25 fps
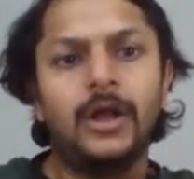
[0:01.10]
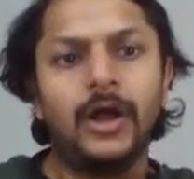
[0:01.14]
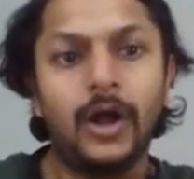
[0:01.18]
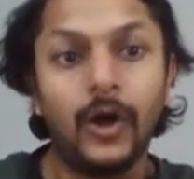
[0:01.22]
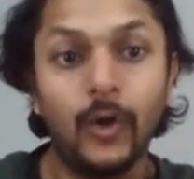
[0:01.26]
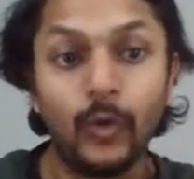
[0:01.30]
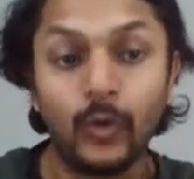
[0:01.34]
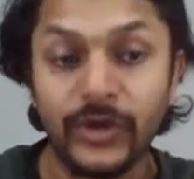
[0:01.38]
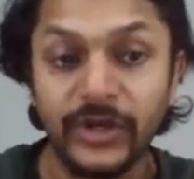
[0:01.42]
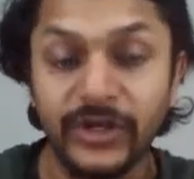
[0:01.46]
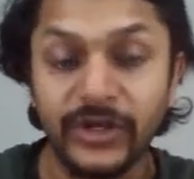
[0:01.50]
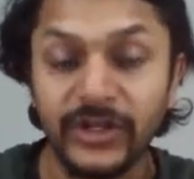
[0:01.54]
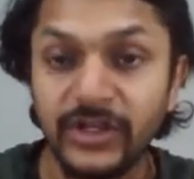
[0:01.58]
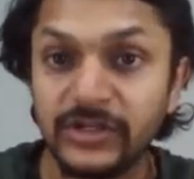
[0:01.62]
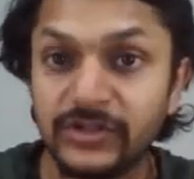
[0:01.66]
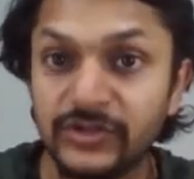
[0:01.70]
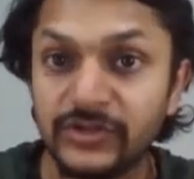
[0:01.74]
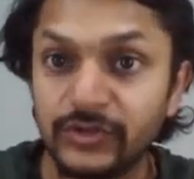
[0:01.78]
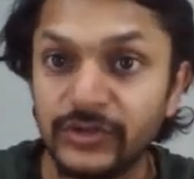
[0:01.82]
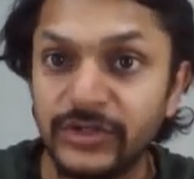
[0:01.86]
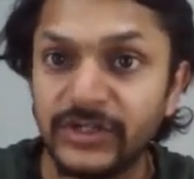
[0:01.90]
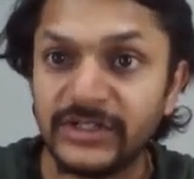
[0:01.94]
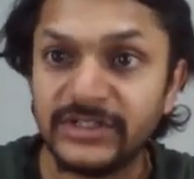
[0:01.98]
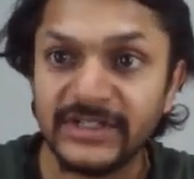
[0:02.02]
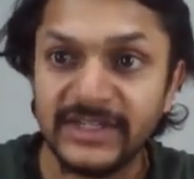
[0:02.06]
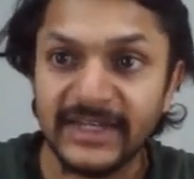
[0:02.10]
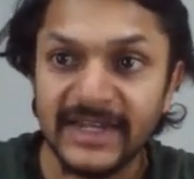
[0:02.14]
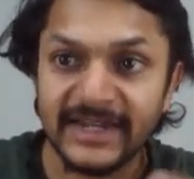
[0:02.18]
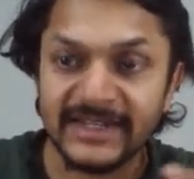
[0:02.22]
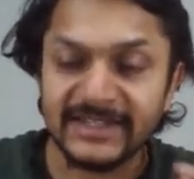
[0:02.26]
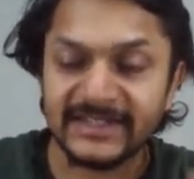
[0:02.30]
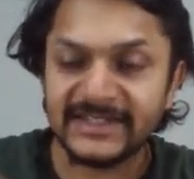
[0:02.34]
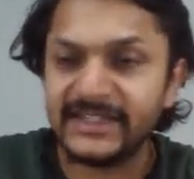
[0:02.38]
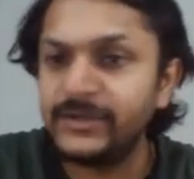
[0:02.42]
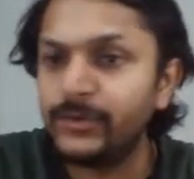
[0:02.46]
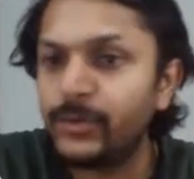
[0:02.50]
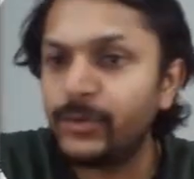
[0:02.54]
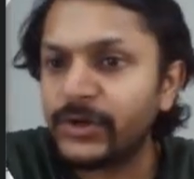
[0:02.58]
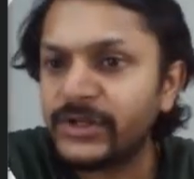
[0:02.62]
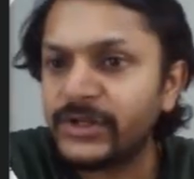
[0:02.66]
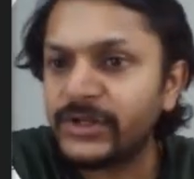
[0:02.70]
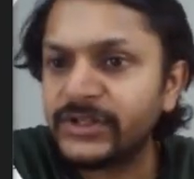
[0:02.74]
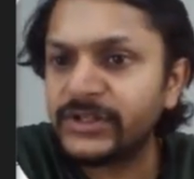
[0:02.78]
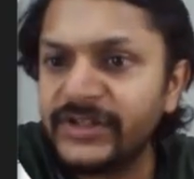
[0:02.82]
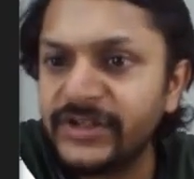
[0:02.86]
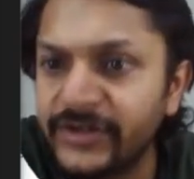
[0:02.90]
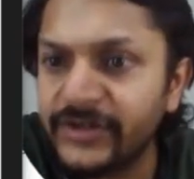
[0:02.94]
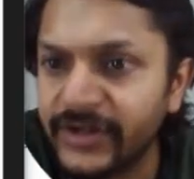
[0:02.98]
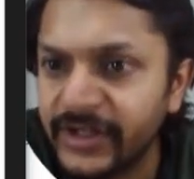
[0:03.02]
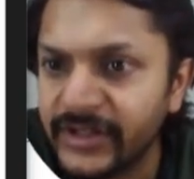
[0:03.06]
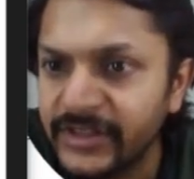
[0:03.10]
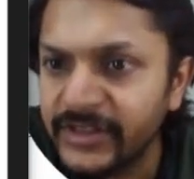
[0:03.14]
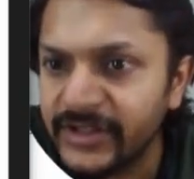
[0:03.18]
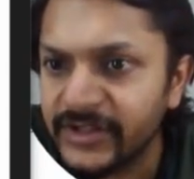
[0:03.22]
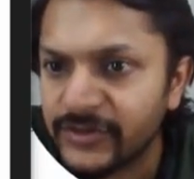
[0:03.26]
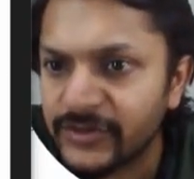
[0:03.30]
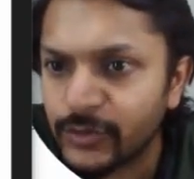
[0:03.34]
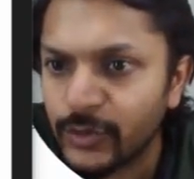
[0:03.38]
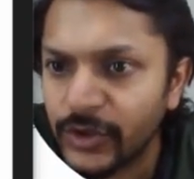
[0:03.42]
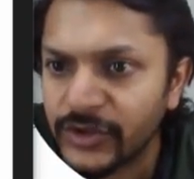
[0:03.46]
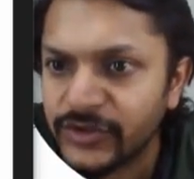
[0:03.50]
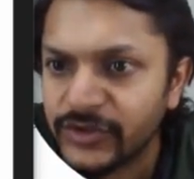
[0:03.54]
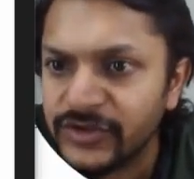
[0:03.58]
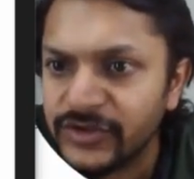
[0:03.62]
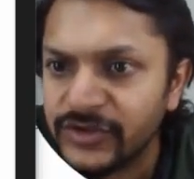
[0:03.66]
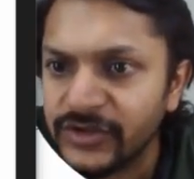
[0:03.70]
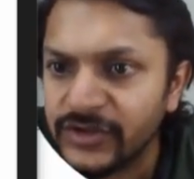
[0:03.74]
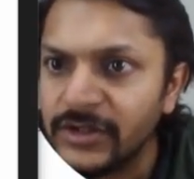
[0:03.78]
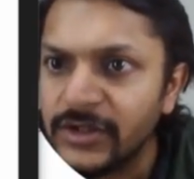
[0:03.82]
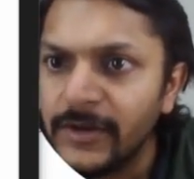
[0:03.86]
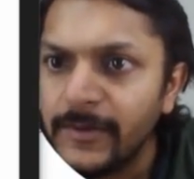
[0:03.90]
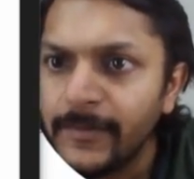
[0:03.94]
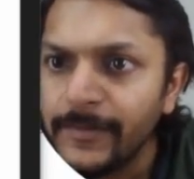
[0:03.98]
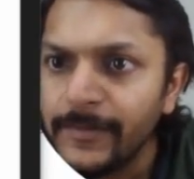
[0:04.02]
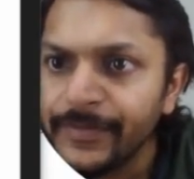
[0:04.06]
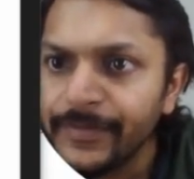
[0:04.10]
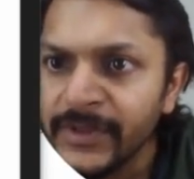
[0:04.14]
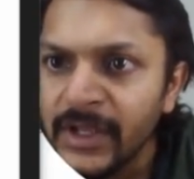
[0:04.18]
Okay, dear students, let us see what is there in this question.